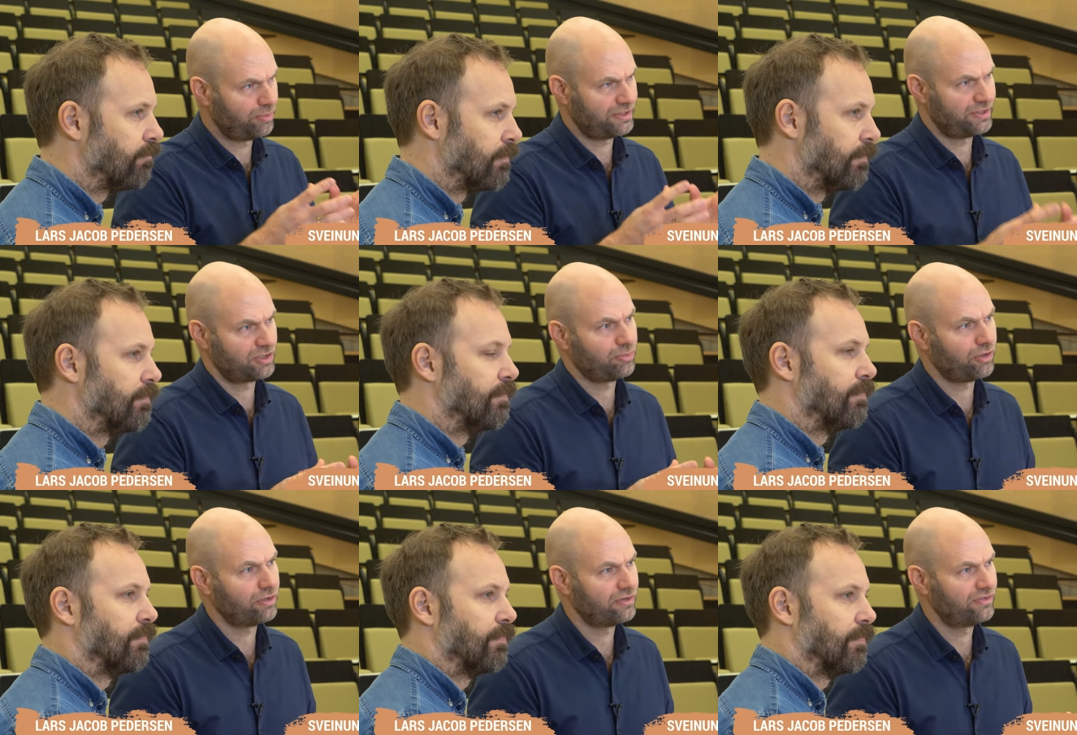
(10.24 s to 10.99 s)
Speaker 1: business
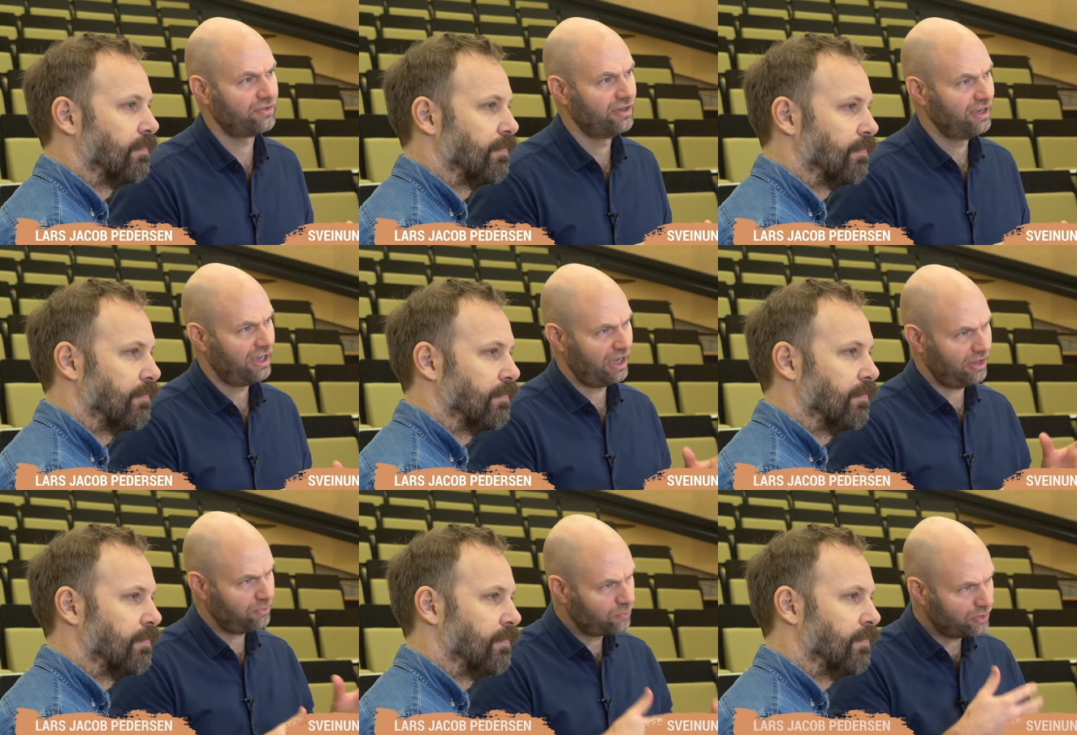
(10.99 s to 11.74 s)
models.
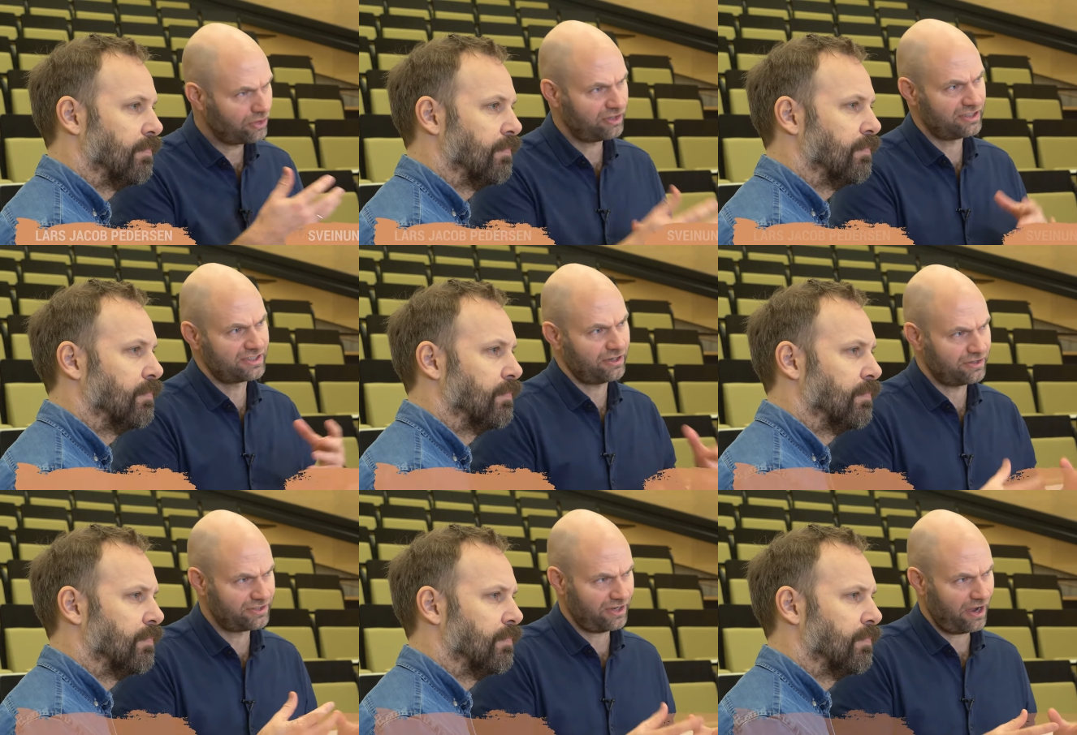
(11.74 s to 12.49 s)
And we're going to
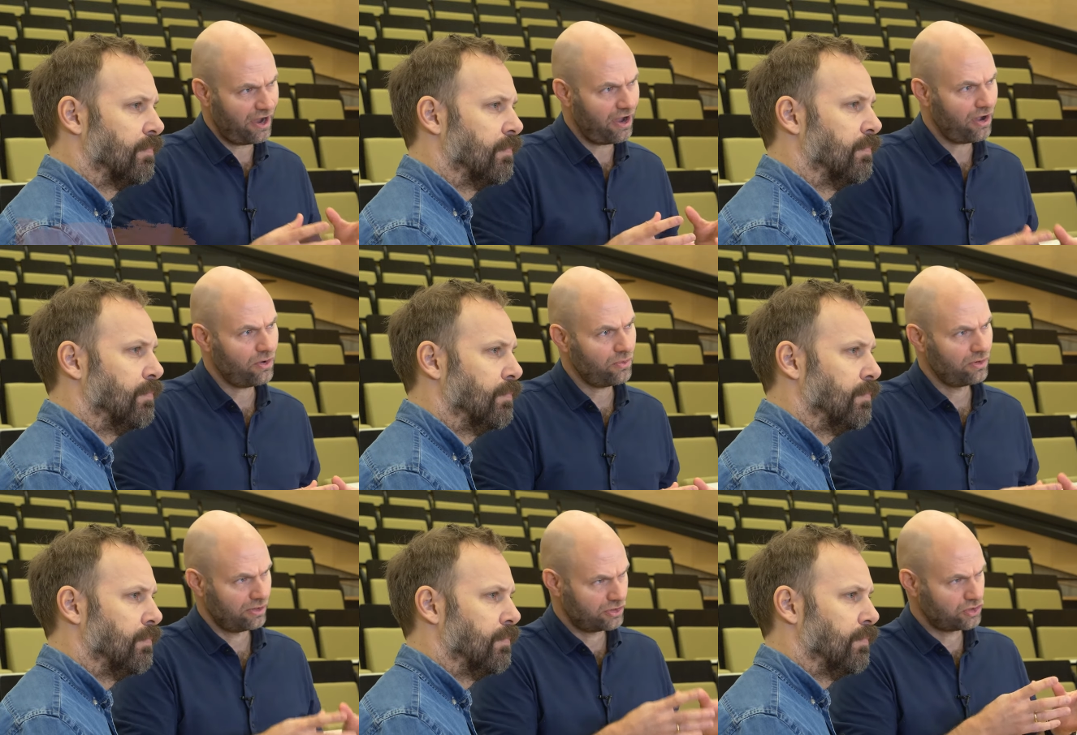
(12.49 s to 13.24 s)
discuss
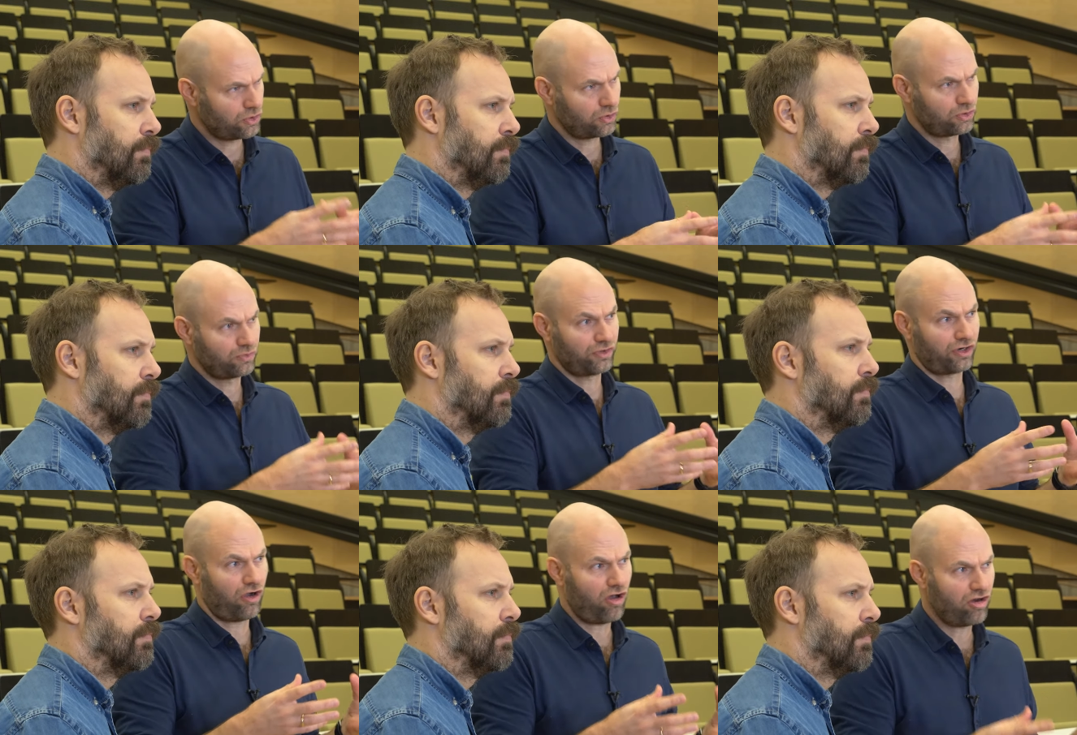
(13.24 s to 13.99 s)
how a circular
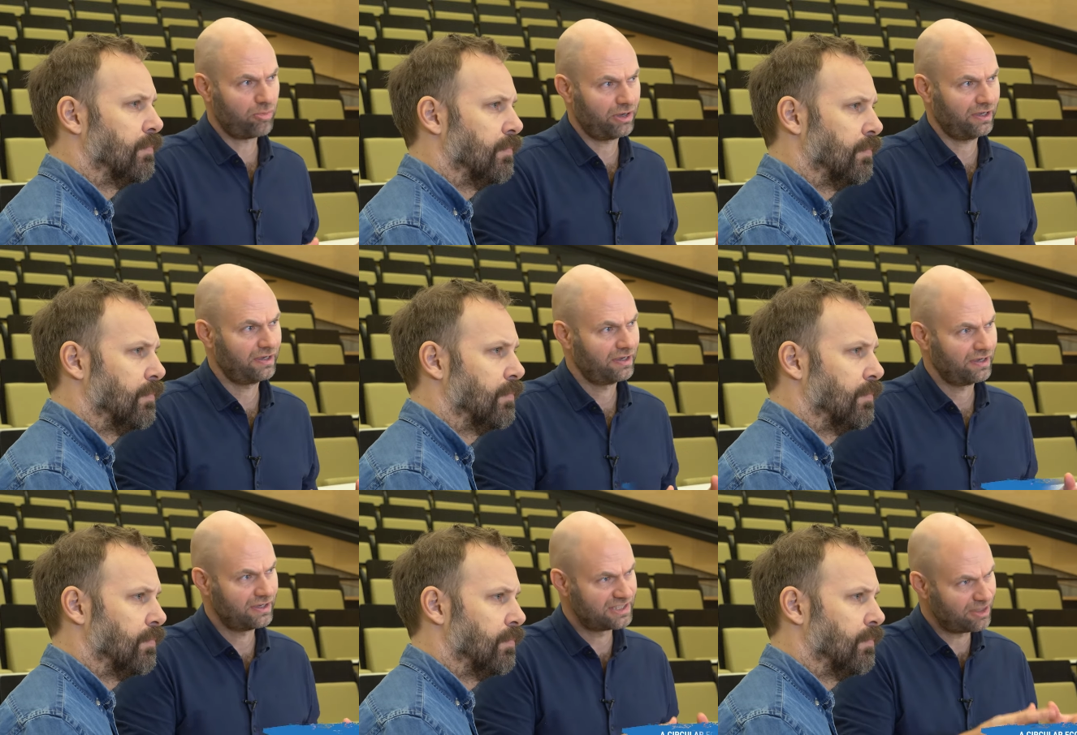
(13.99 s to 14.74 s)
economy
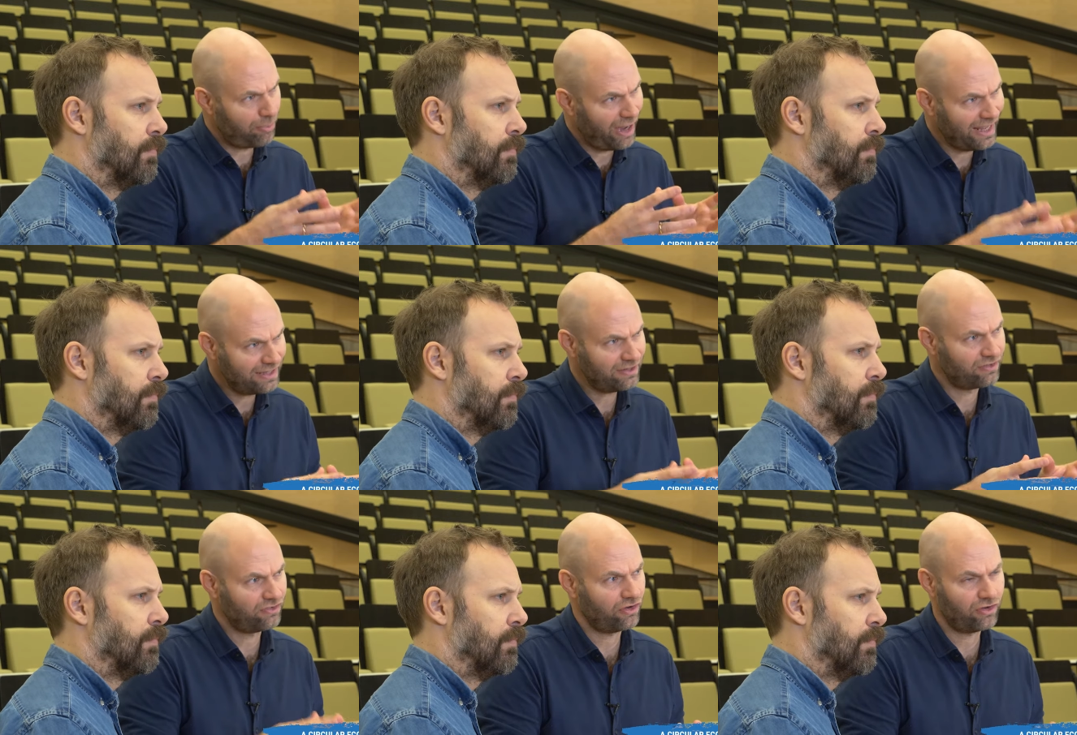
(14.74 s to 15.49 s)
is
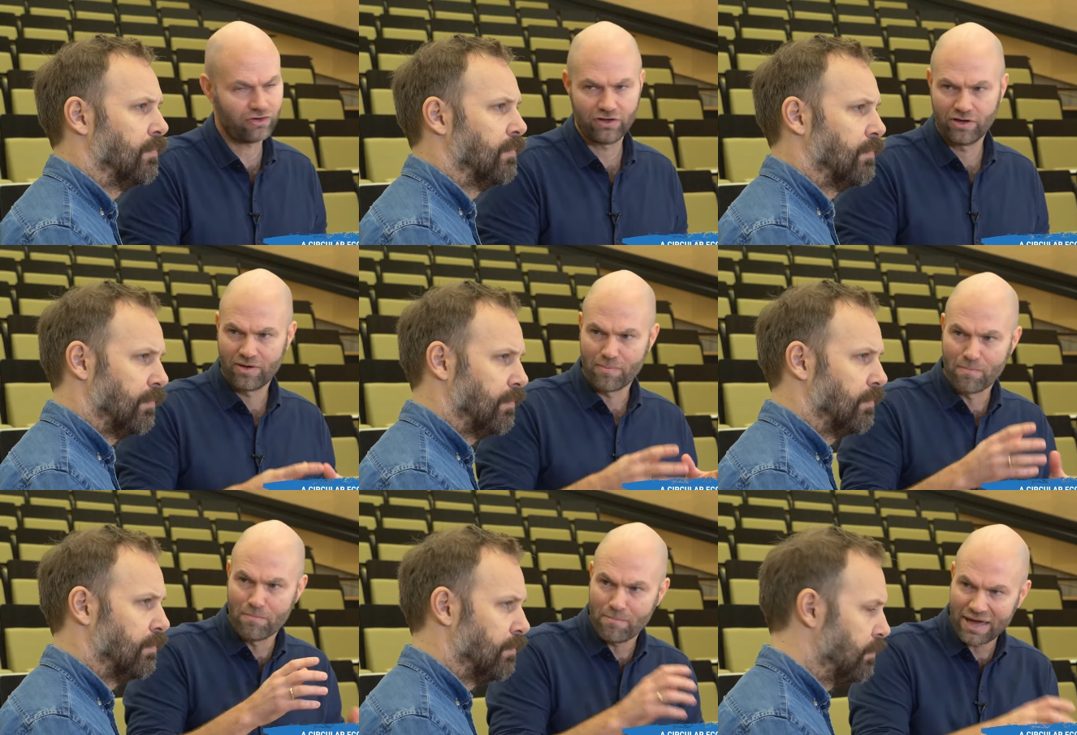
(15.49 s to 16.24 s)
dependent on
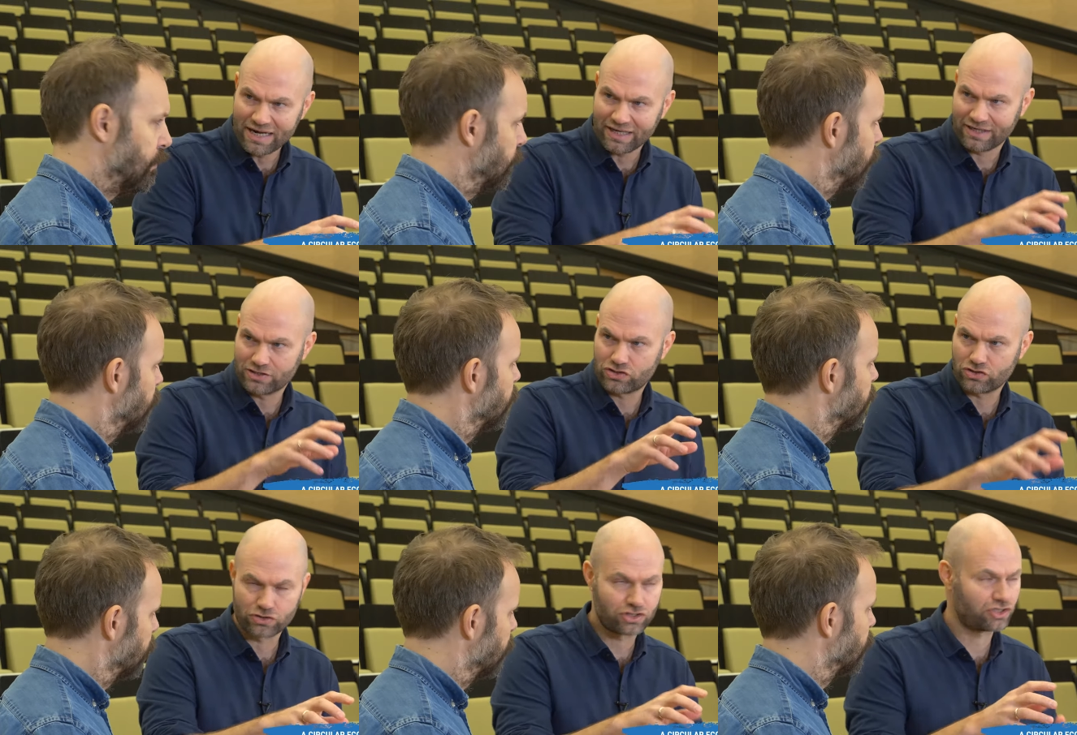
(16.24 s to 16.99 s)
many
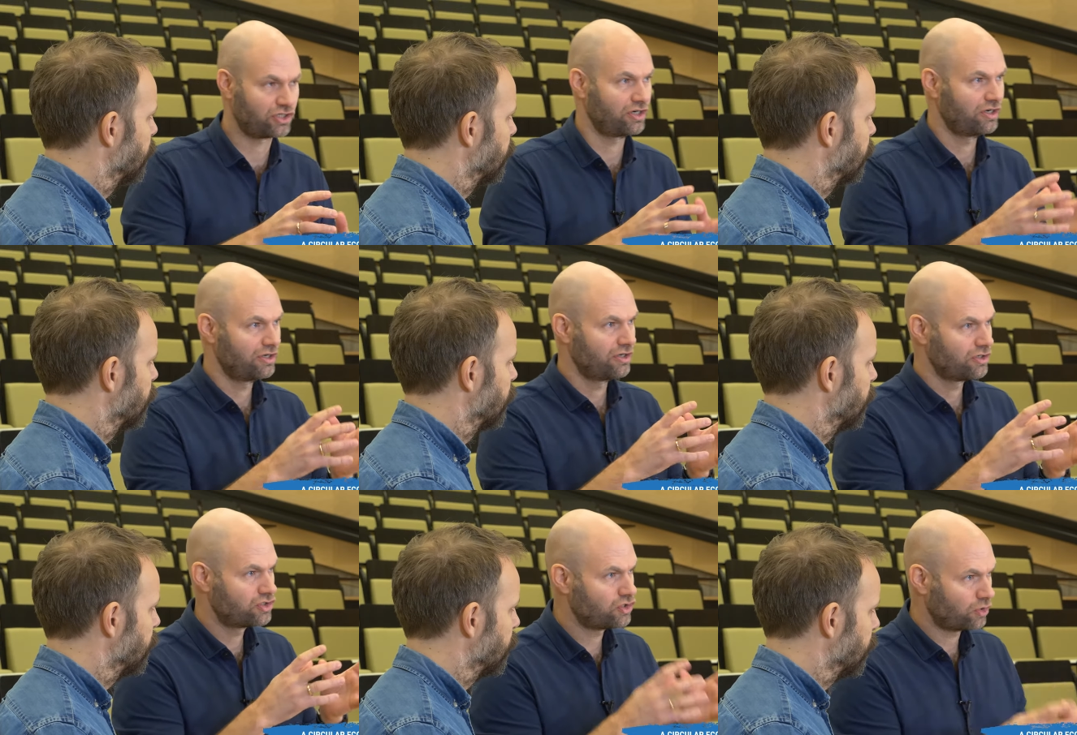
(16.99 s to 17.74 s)
such
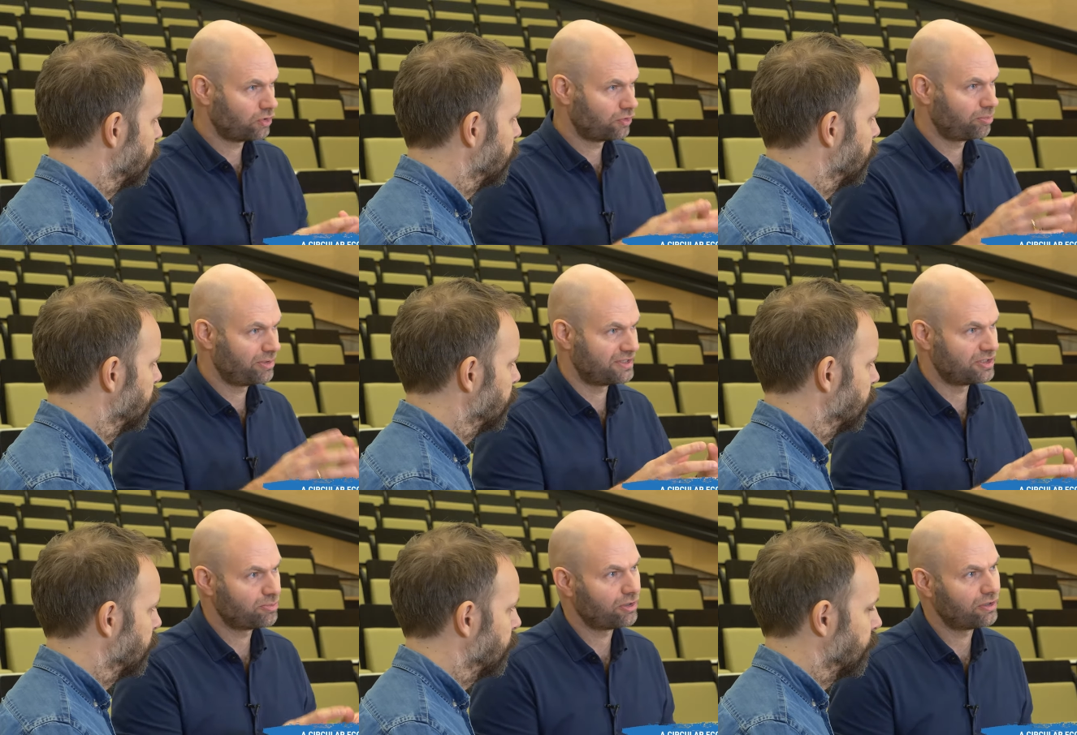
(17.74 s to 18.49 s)
circular
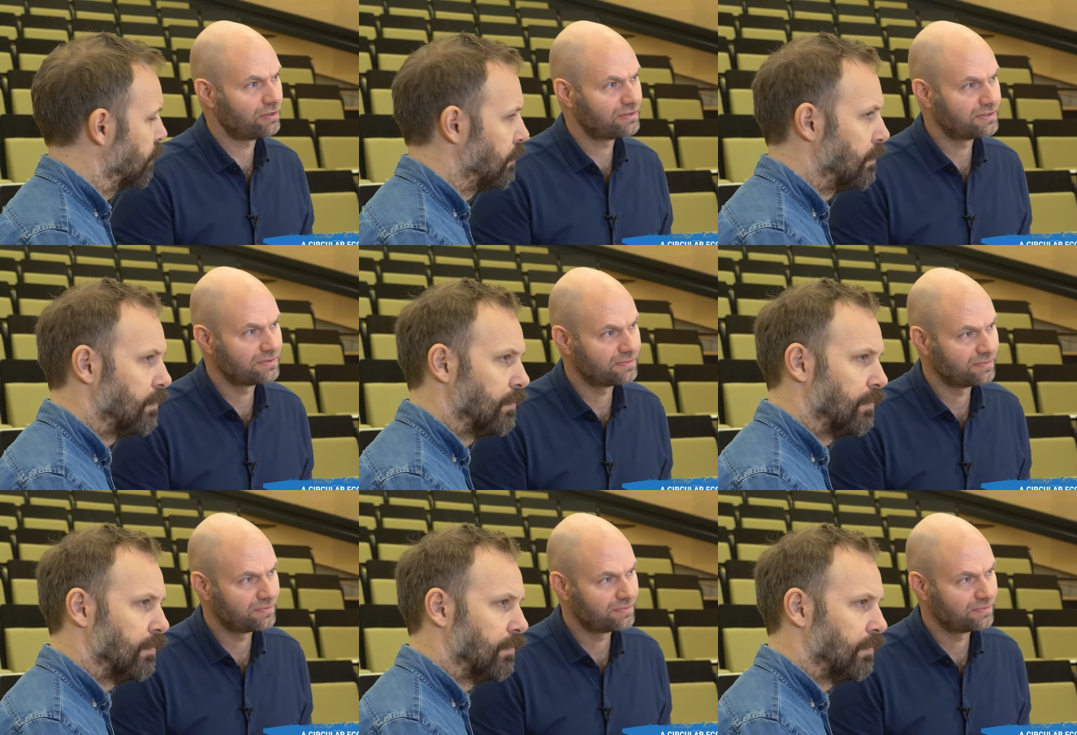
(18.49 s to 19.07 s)
business models.